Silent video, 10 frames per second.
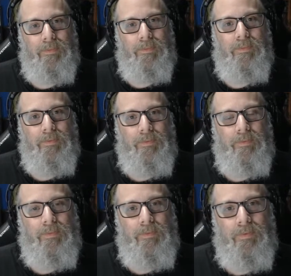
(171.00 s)

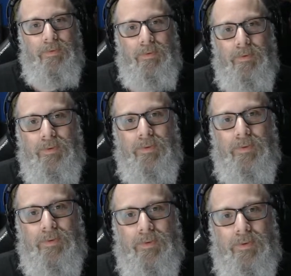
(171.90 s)

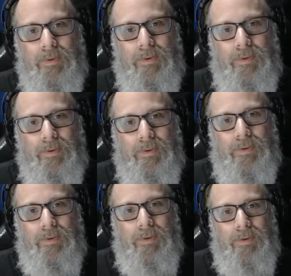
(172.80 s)

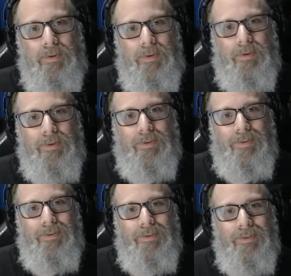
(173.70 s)

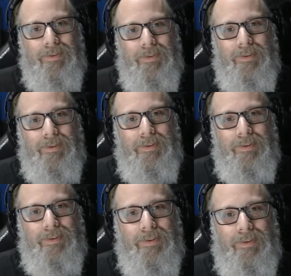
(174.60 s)

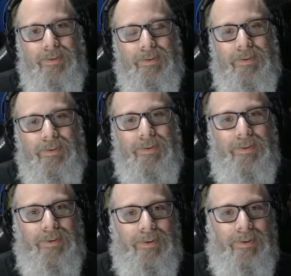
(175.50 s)

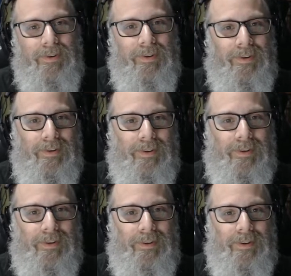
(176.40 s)
This person isn't speaking.